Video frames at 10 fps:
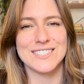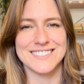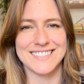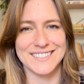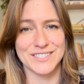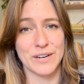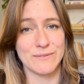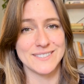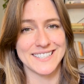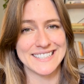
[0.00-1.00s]
our sense of
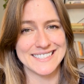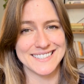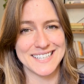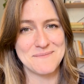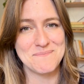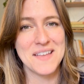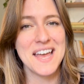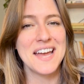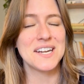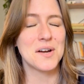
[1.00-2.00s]
resiliency.
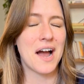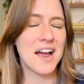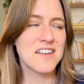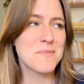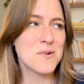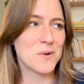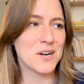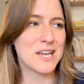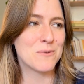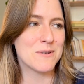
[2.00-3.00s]
Now, I have been
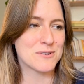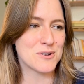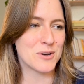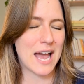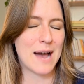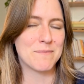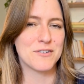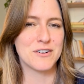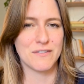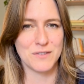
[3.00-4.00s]
working with Skullcap
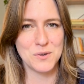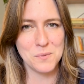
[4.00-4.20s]
for a few